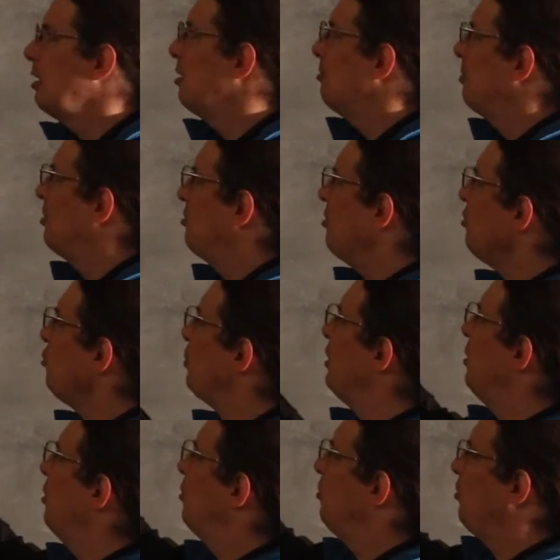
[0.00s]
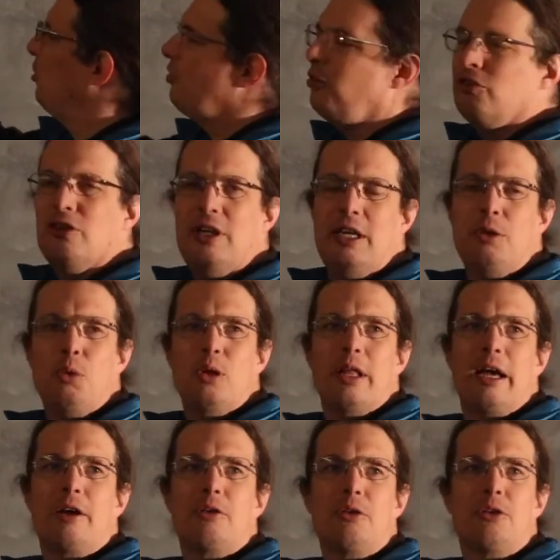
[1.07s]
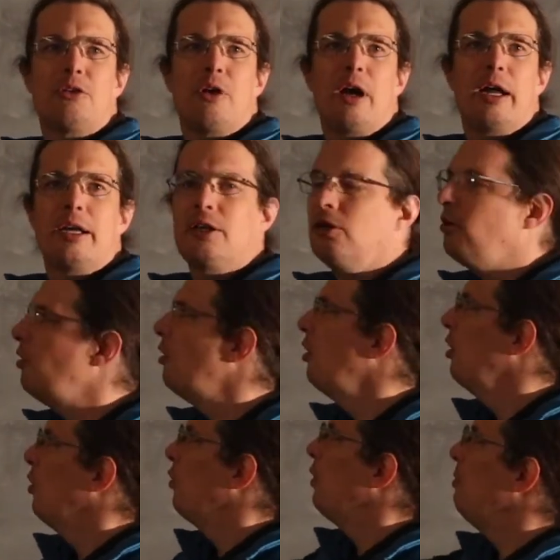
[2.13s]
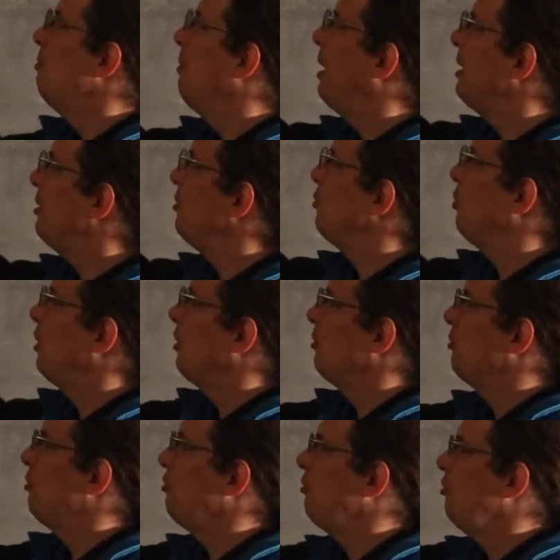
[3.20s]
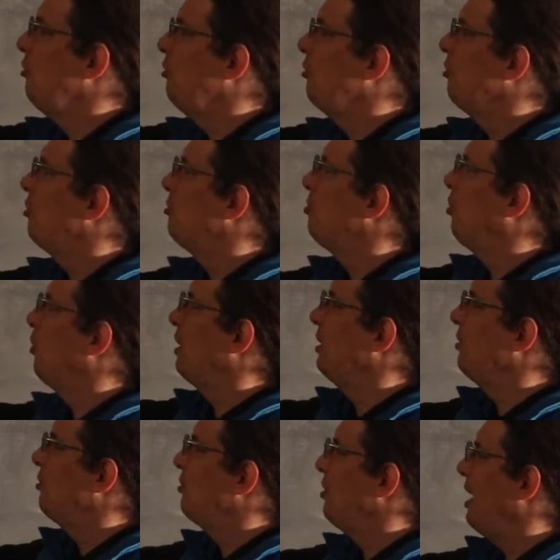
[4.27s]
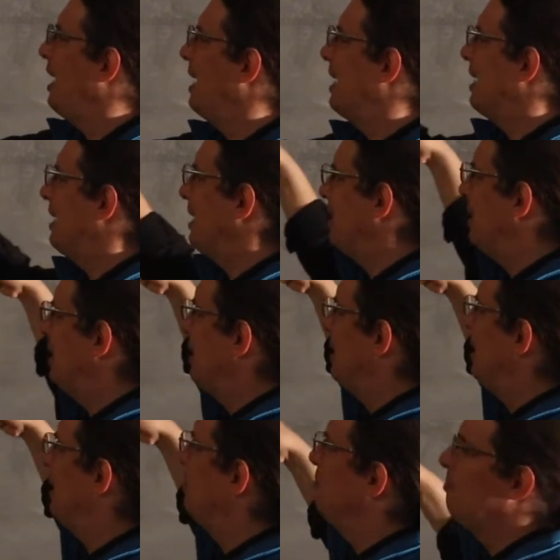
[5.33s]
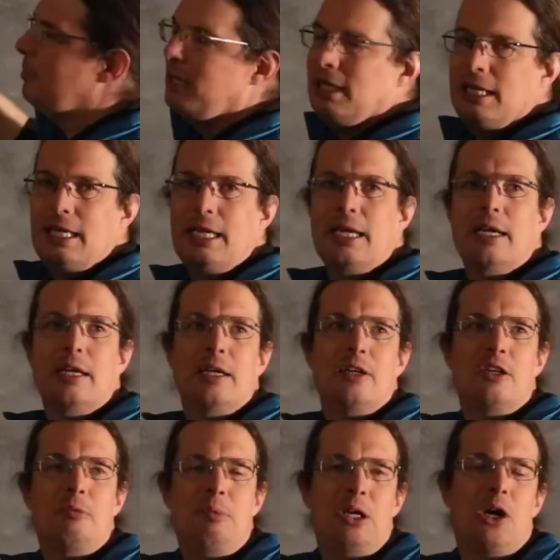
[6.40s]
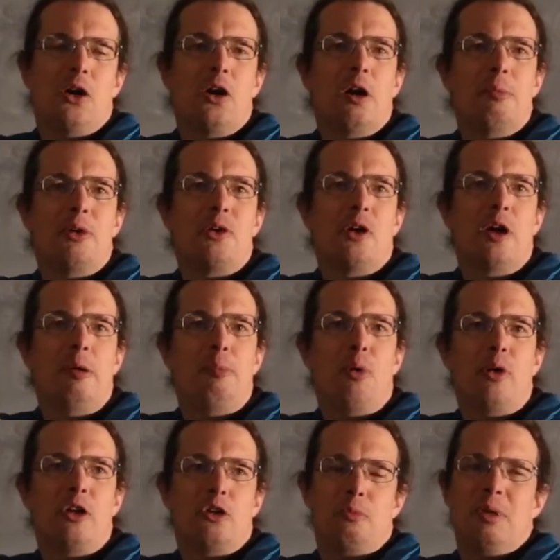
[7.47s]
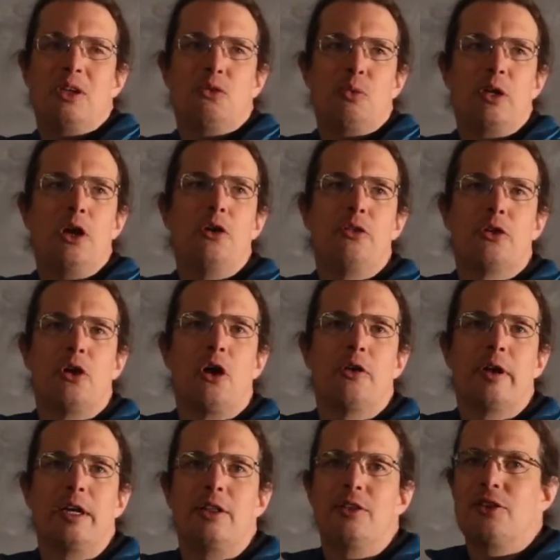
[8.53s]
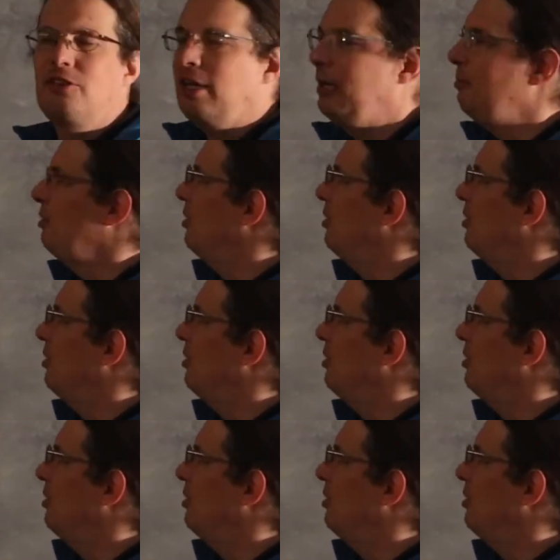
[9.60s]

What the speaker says: But since we know this is an equilateral triangle, we might as well just choose points A and B to be our arbitrary points, because we know they're already the same